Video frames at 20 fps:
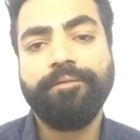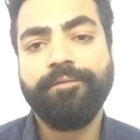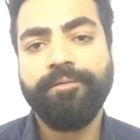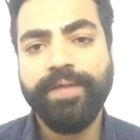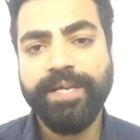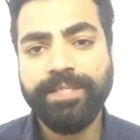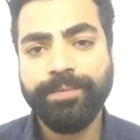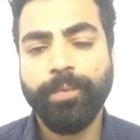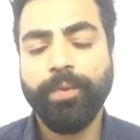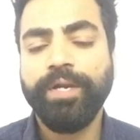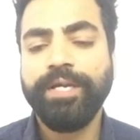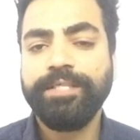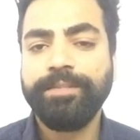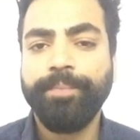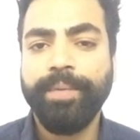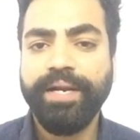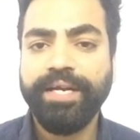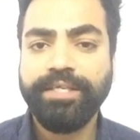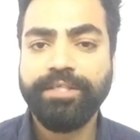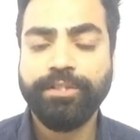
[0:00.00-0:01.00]
Facebook has
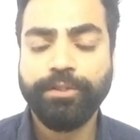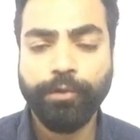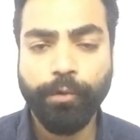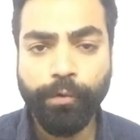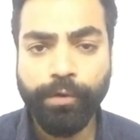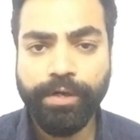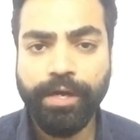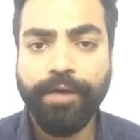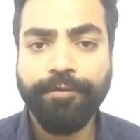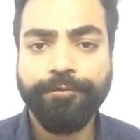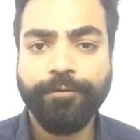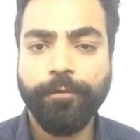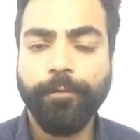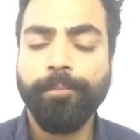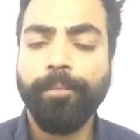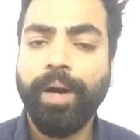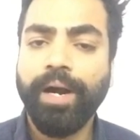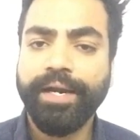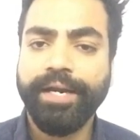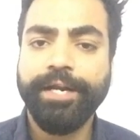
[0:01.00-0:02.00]
made it so tough to
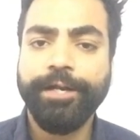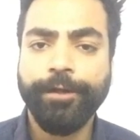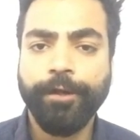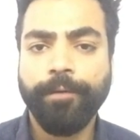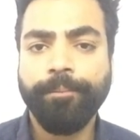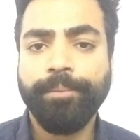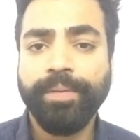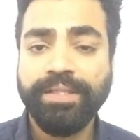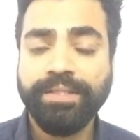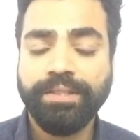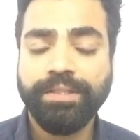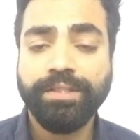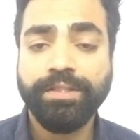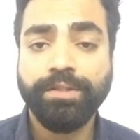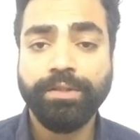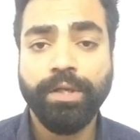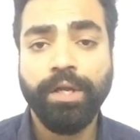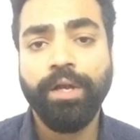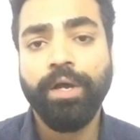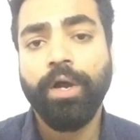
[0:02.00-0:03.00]
market your
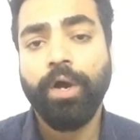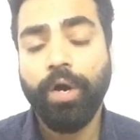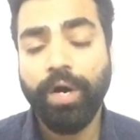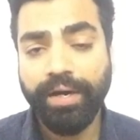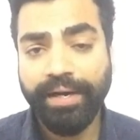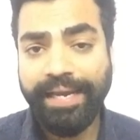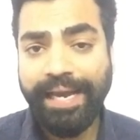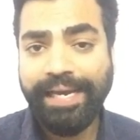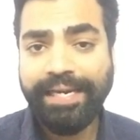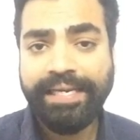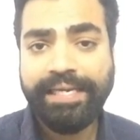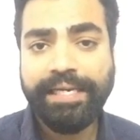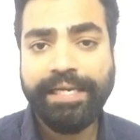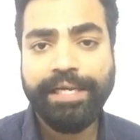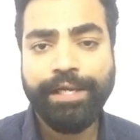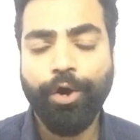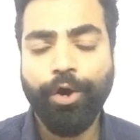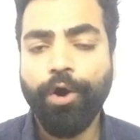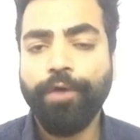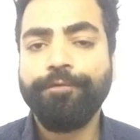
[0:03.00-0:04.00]
business
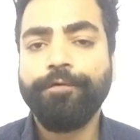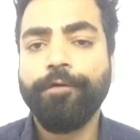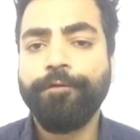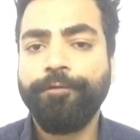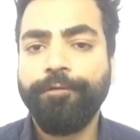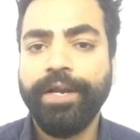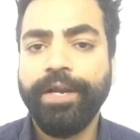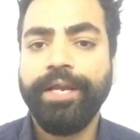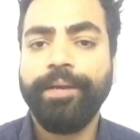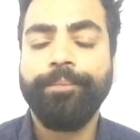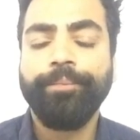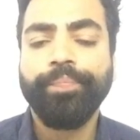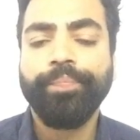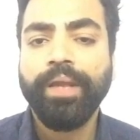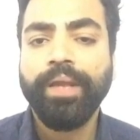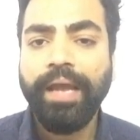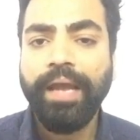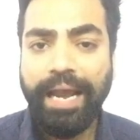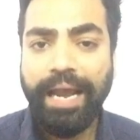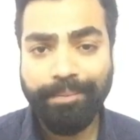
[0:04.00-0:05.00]
organically or for free.
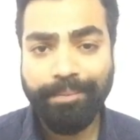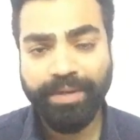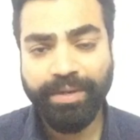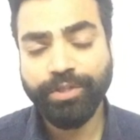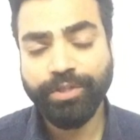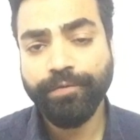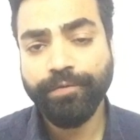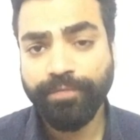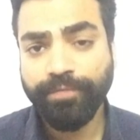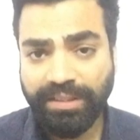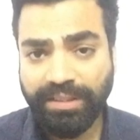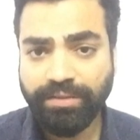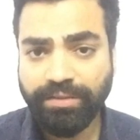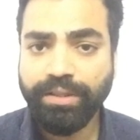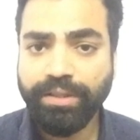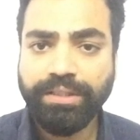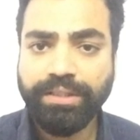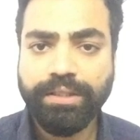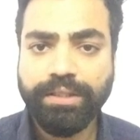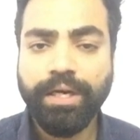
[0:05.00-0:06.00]
And because of this
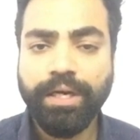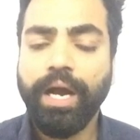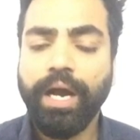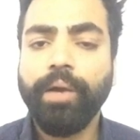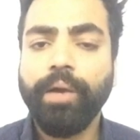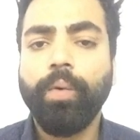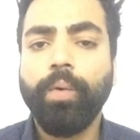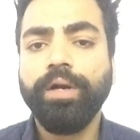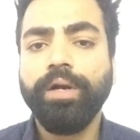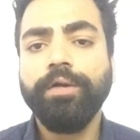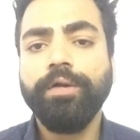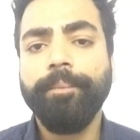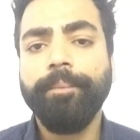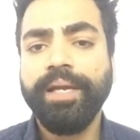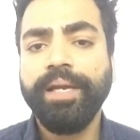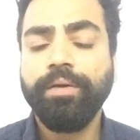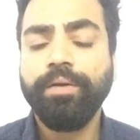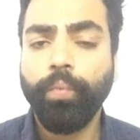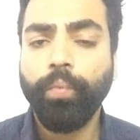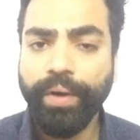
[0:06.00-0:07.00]
reason, I wanted to
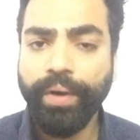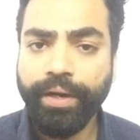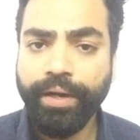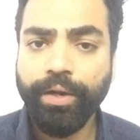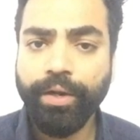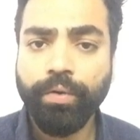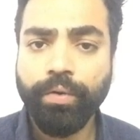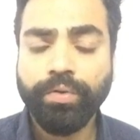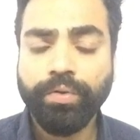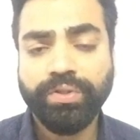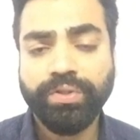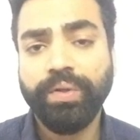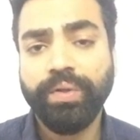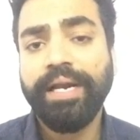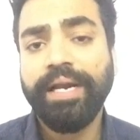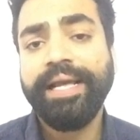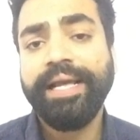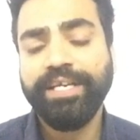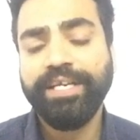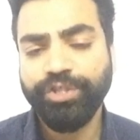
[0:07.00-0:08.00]
make a video so that
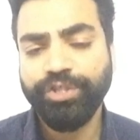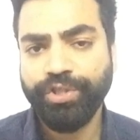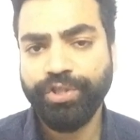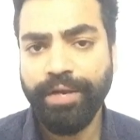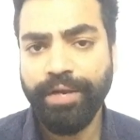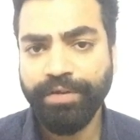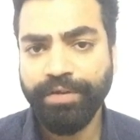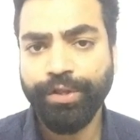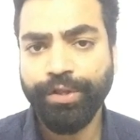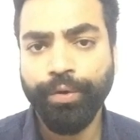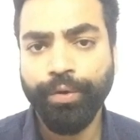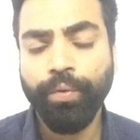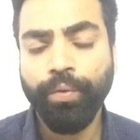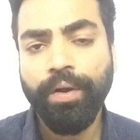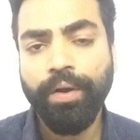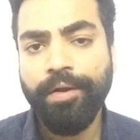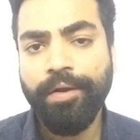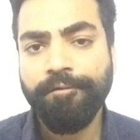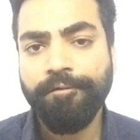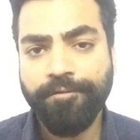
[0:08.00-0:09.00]
I can share with you
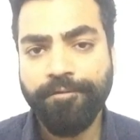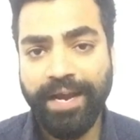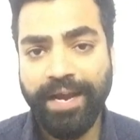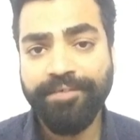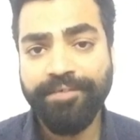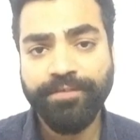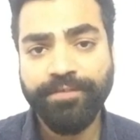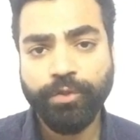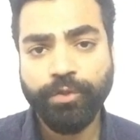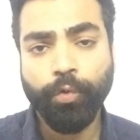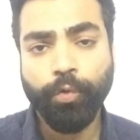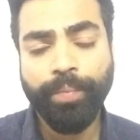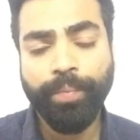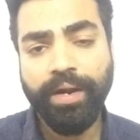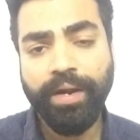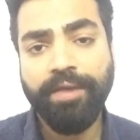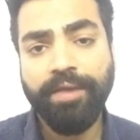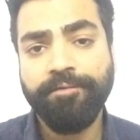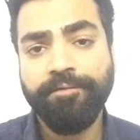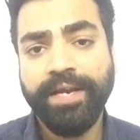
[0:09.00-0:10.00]
5
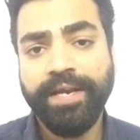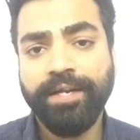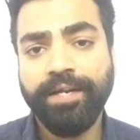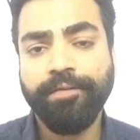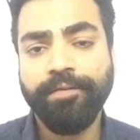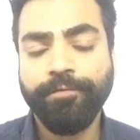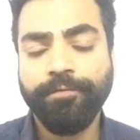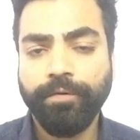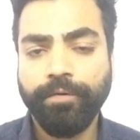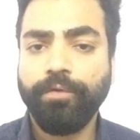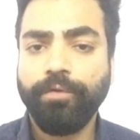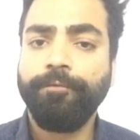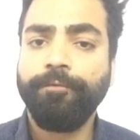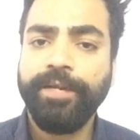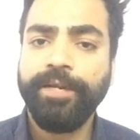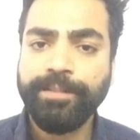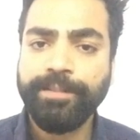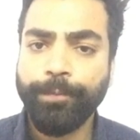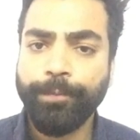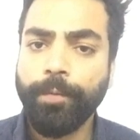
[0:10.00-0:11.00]
super effective
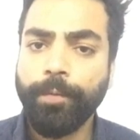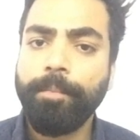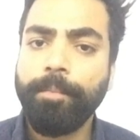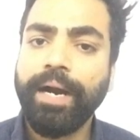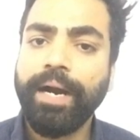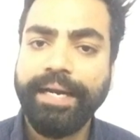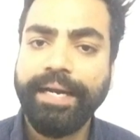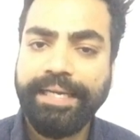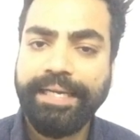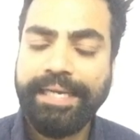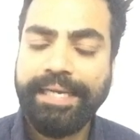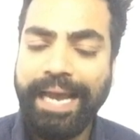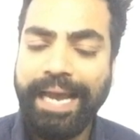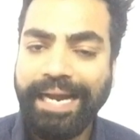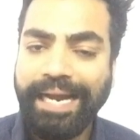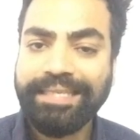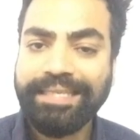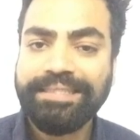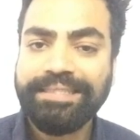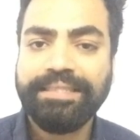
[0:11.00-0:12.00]
Facebook marketing
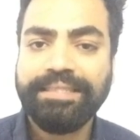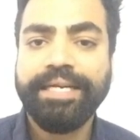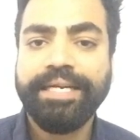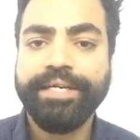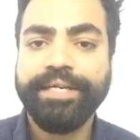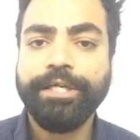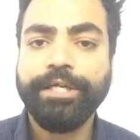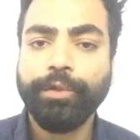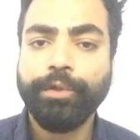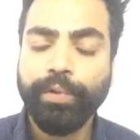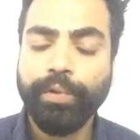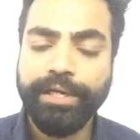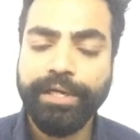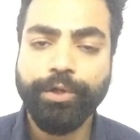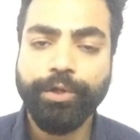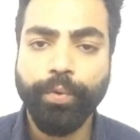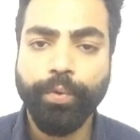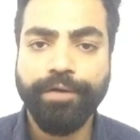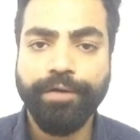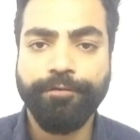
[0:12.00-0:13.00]
hacks that can totally do it